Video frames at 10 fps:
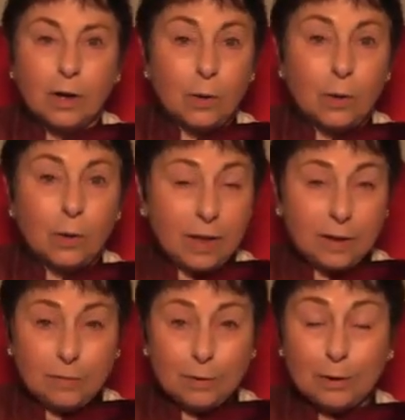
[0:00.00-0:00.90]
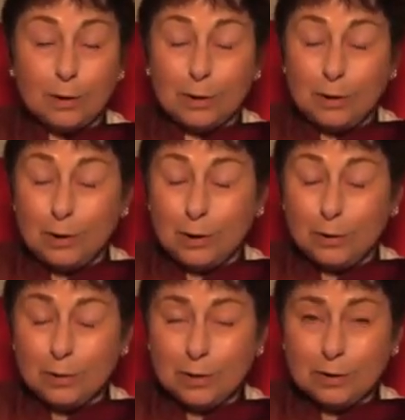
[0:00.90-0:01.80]
whatever
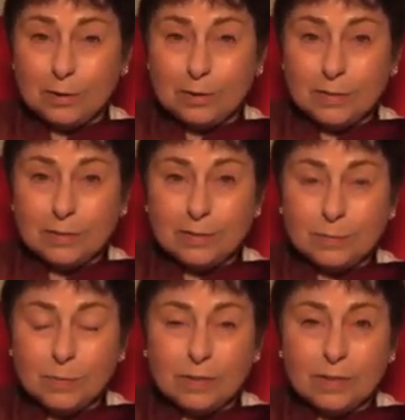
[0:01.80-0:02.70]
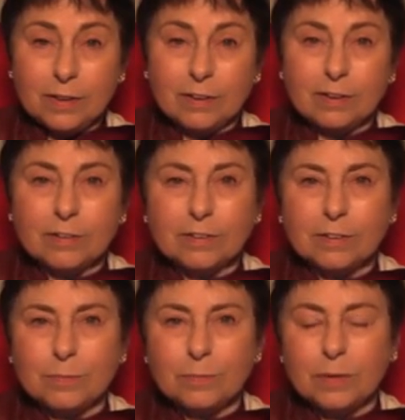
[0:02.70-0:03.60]
no longer needs to be there
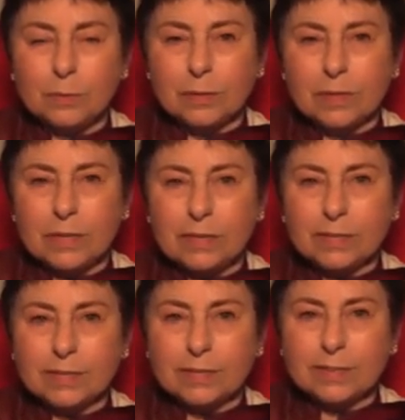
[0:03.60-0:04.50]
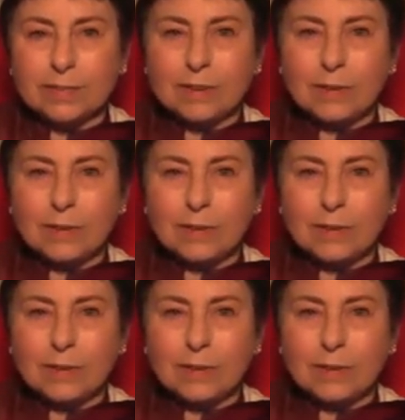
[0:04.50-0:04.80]
to be released,